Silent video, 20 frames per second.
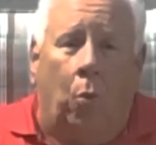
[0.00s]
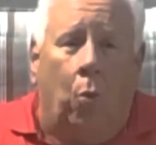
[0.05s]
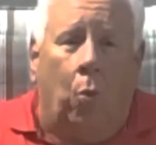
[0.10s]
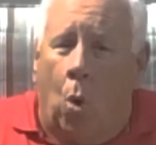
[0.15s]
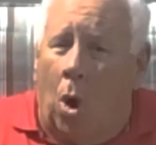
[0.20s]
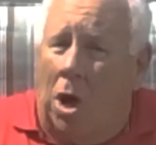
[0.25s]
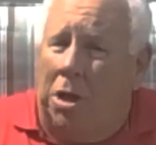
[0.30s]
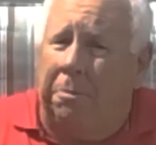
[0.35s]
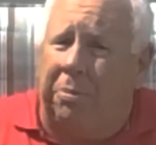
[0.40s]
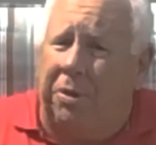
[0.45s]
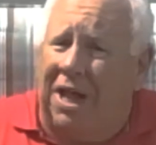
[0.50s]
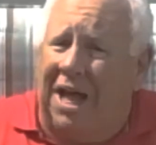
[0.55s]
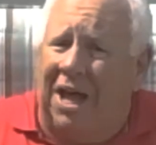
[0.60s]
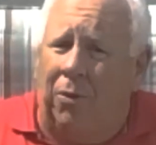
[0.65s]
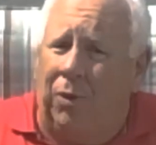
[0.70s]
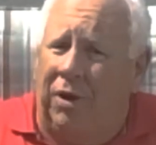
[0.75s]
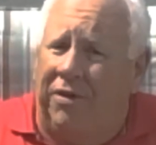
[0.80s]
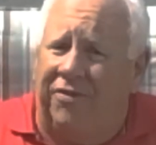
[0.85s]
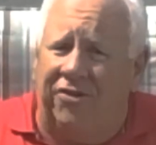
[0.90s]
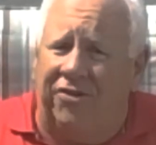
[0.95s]
One
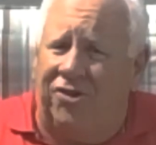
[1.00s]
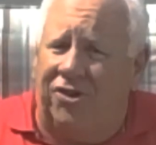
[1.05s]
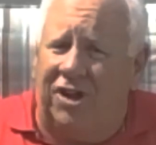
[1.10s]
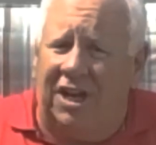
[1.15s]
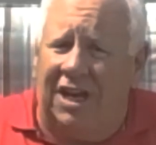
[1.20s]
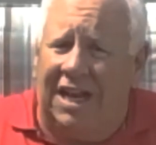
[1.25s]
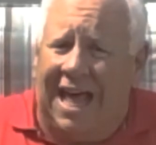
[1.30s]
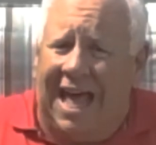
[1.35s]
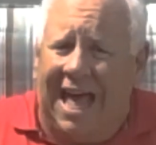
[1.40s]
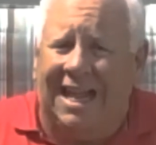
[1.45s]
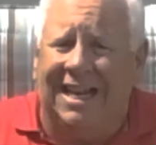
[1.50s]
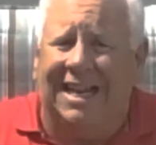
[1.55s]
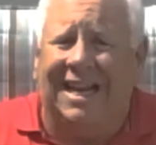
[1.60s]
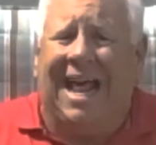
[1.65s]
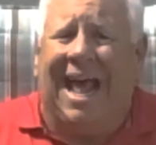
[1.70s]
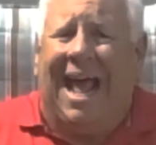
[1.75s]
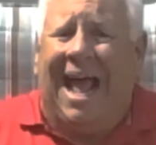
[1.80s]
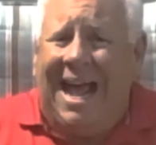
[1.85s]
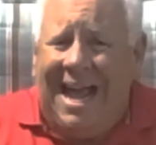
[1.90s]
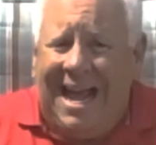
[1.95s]
plant we visited had an
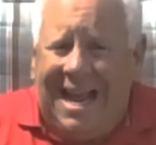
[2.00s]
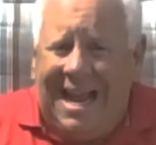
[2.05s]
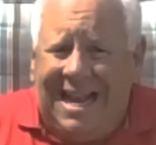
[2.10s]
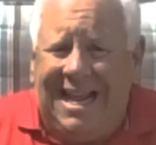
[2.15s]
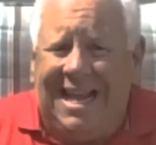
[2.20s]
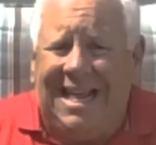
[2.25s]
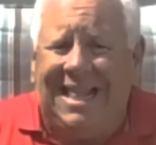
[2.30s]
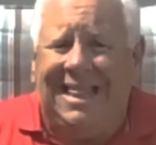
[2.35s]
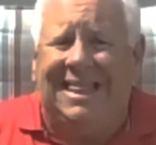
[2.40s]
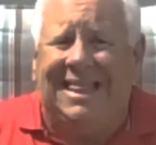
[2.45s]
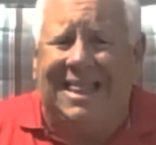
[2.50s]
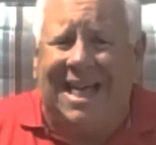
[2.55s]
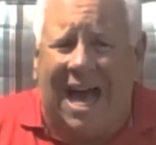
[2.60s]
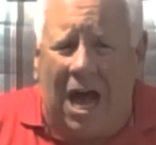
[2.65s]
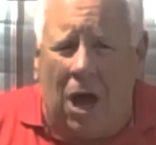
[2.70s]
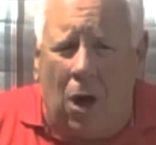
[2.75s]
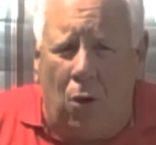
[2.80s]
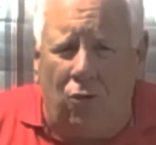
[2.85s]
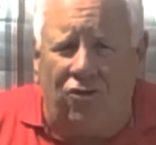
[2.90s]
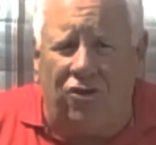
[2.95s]

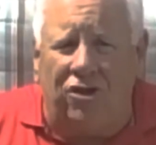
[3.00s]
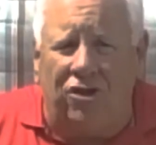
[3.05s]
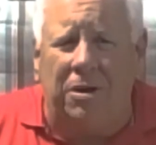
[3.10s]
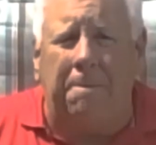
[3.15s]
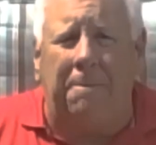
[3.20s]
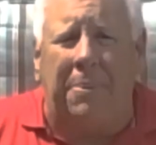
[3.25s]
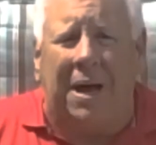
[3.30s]
80,000